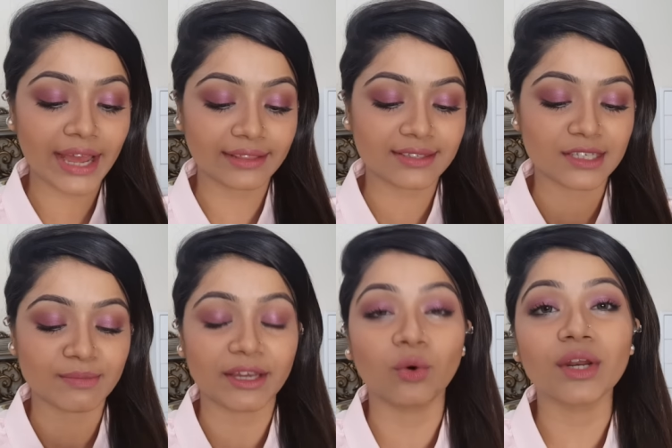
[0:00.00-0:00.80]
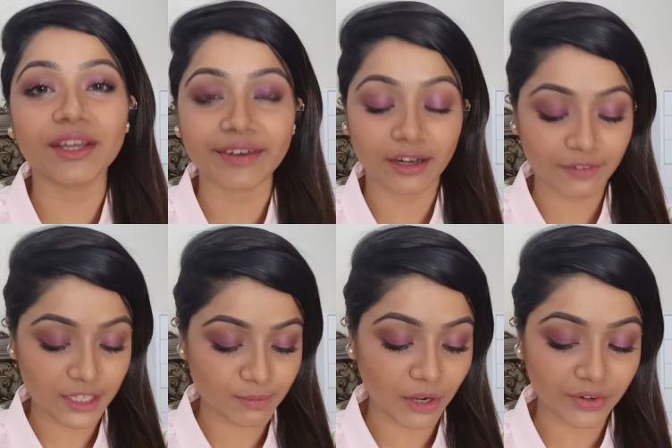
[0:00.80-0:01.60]
this is my holy grail
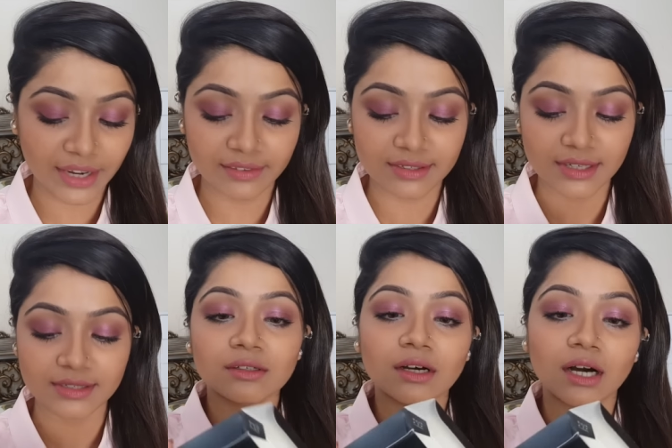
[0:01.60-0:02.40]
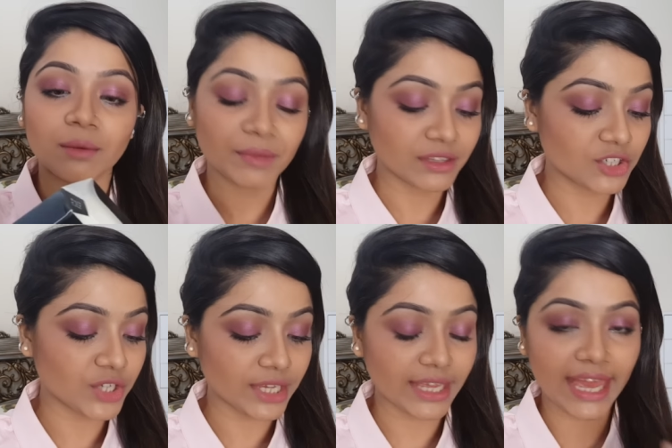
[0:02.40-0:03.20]
face powder and this is um, in the shade